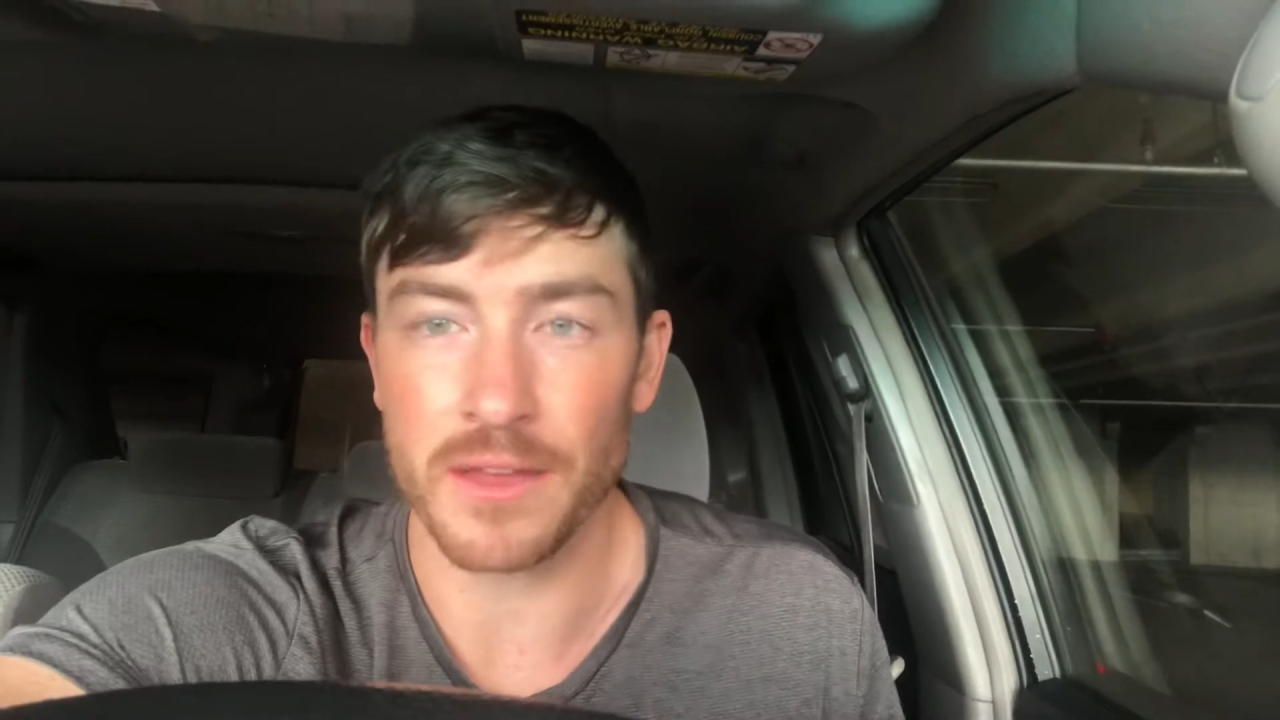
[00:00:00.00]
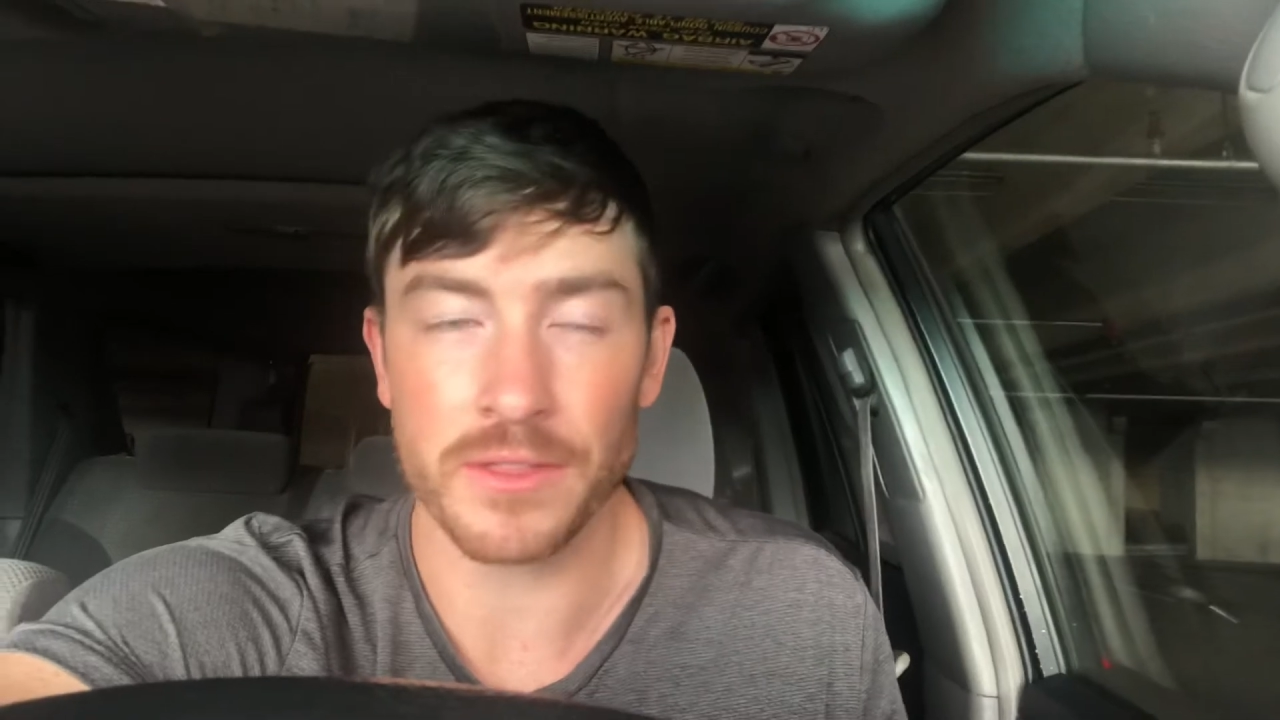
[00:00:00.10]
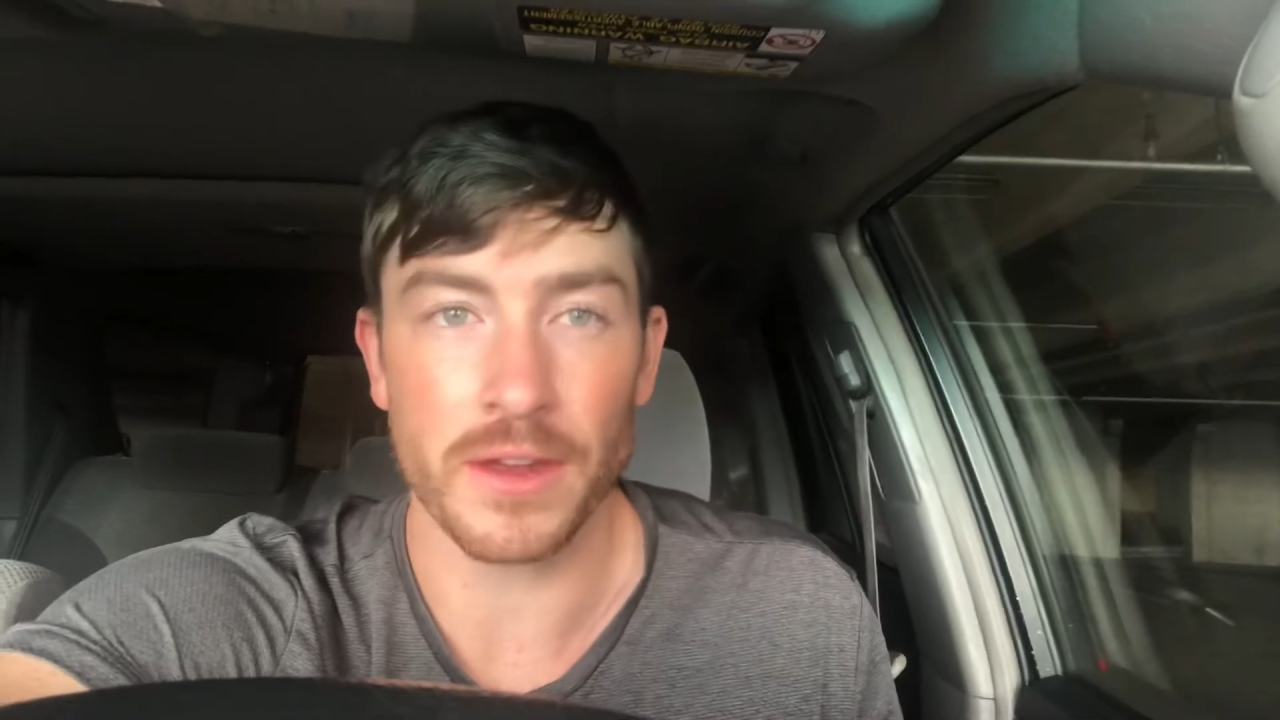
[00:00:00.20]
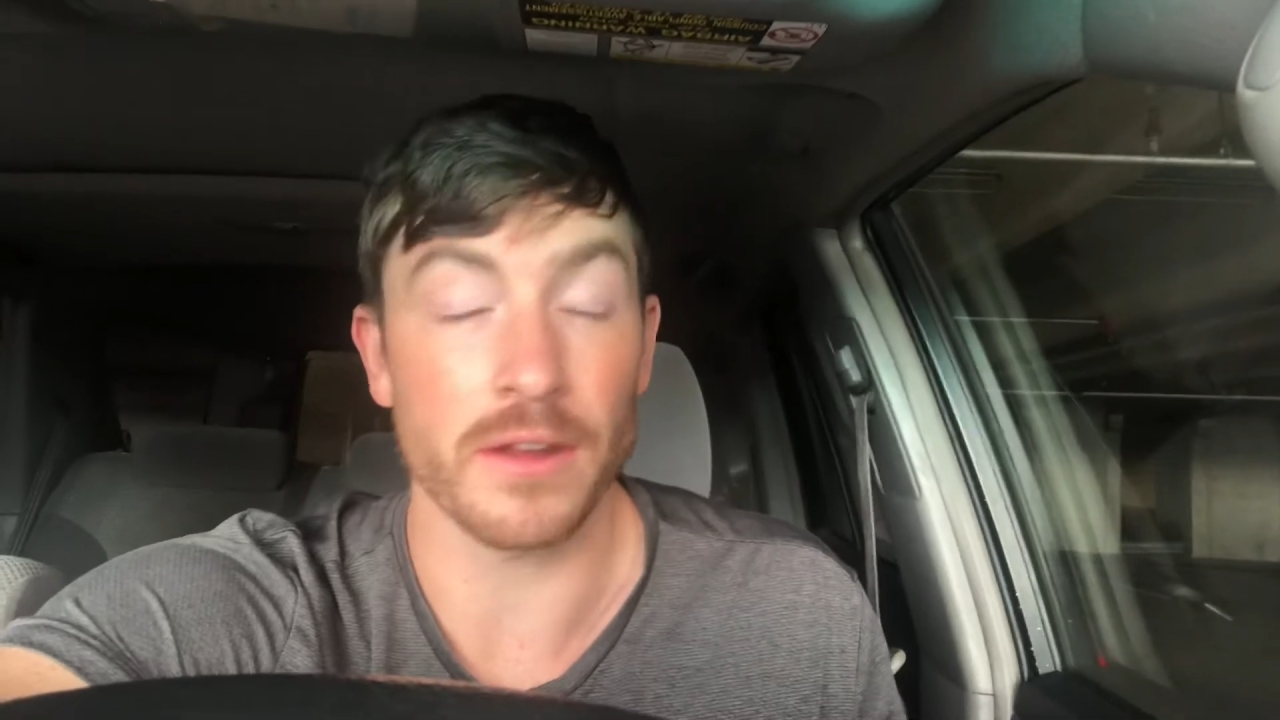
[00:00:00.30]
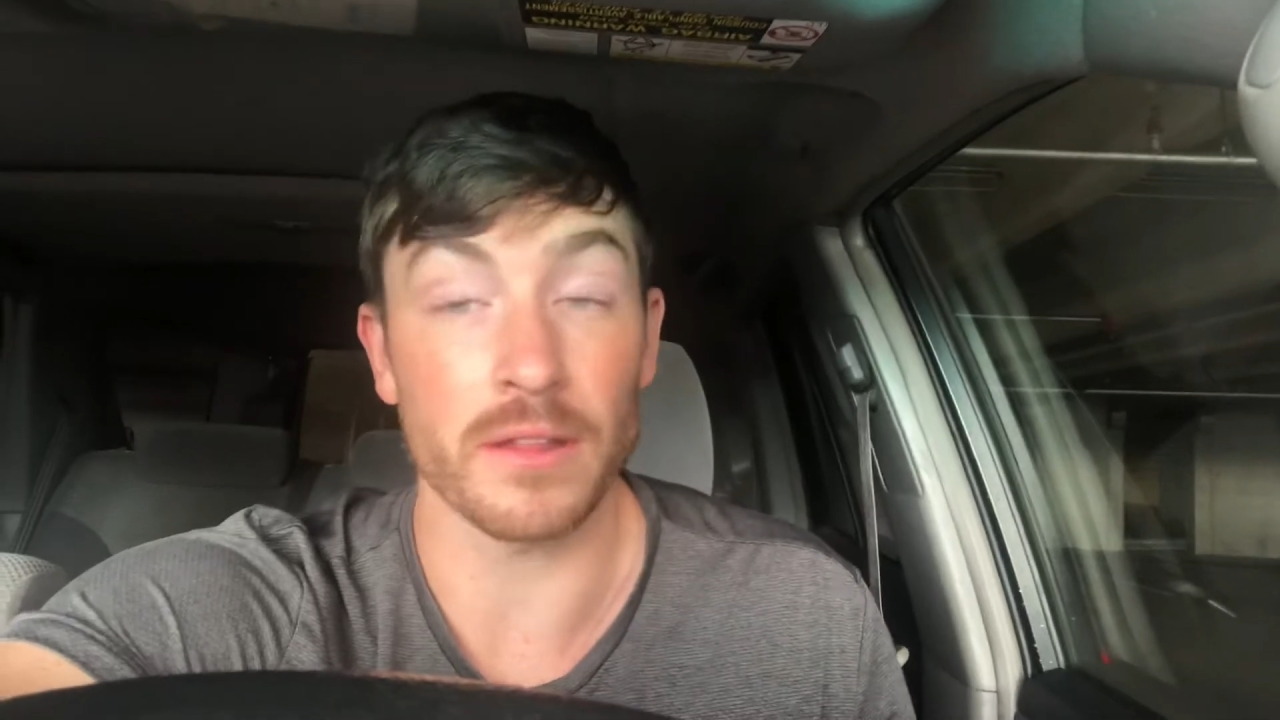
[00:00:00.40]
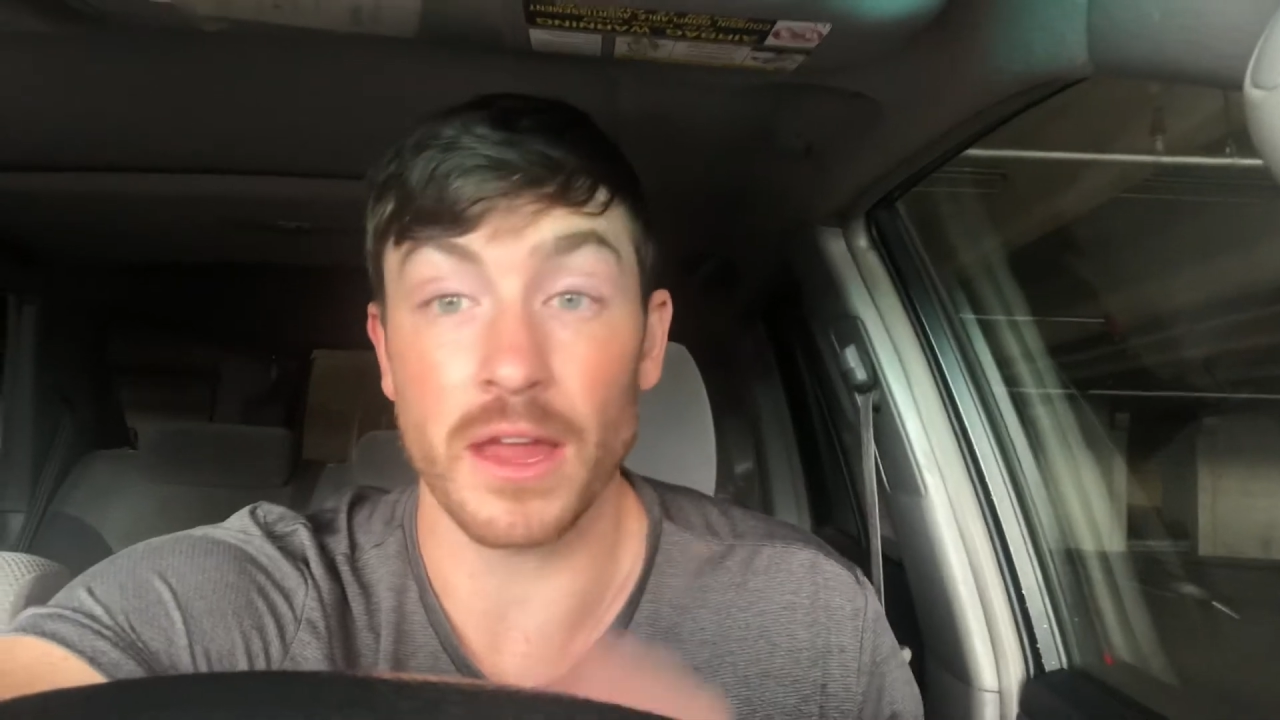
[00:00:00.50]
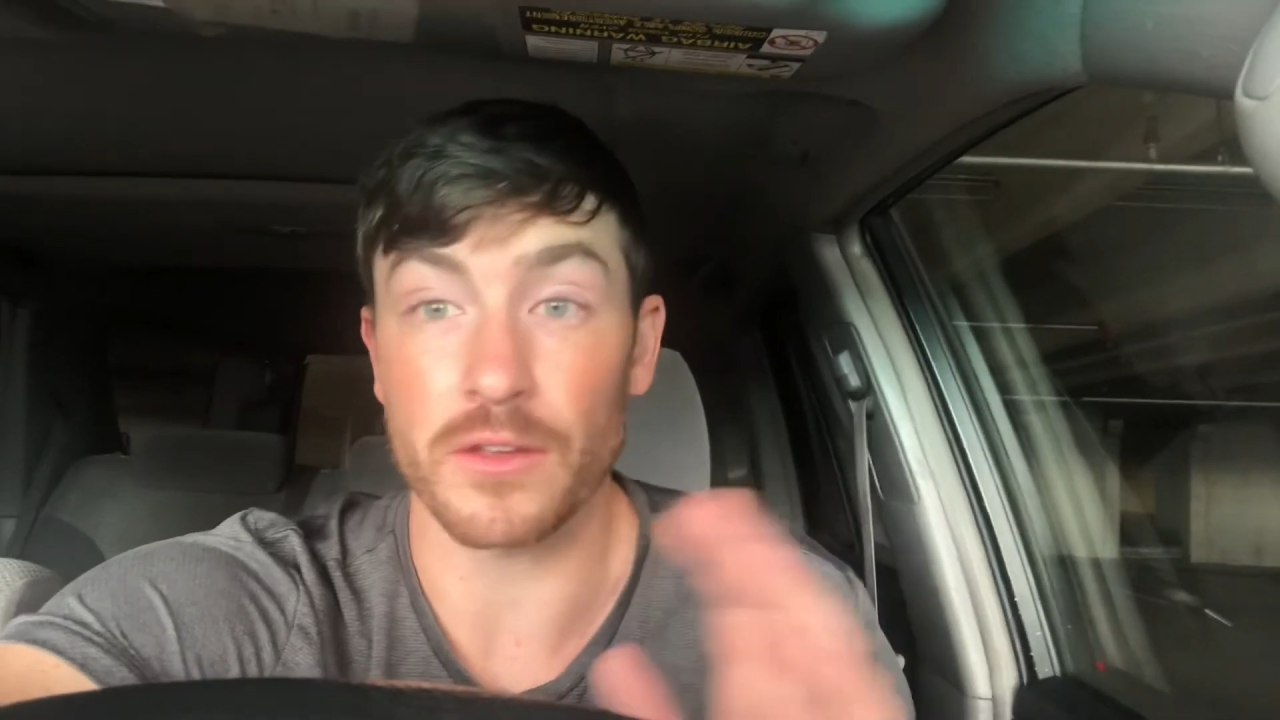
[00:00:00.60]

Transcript: there, and a lot of